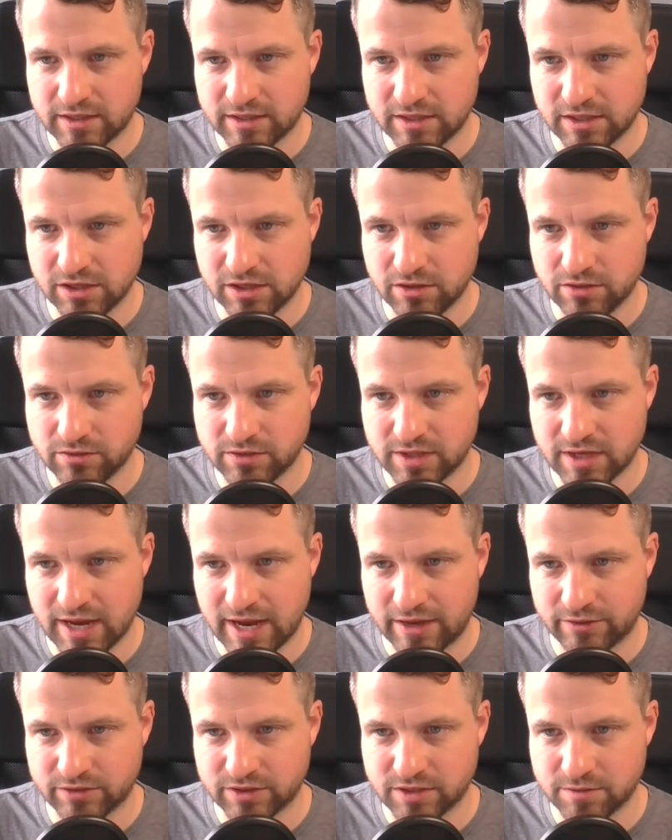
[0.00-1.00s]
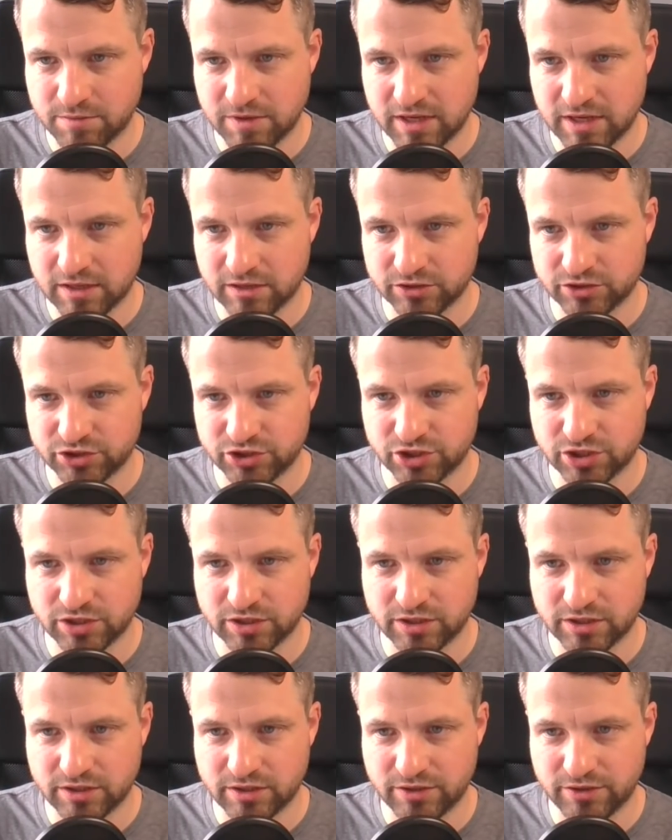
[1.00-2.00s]
to use and how to speak
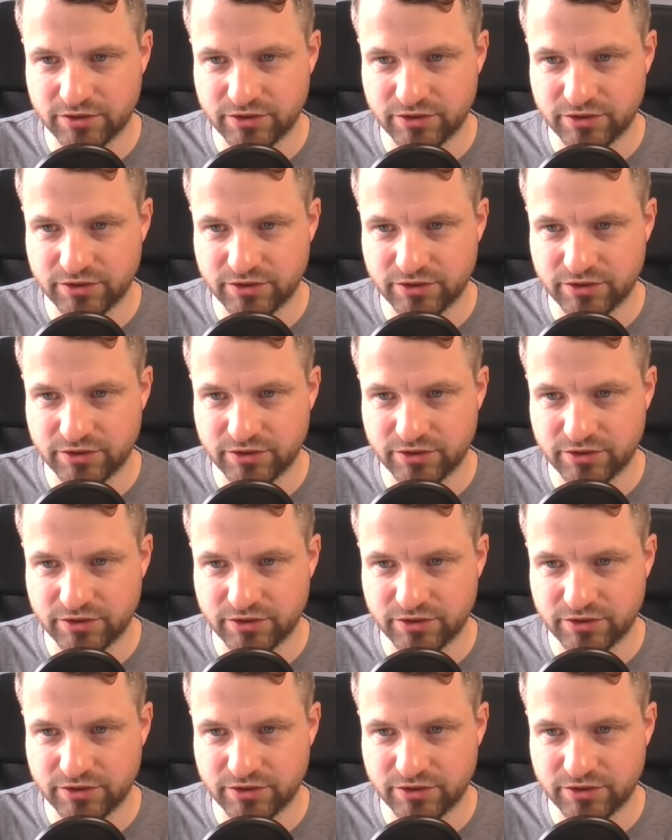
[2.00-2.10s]
je,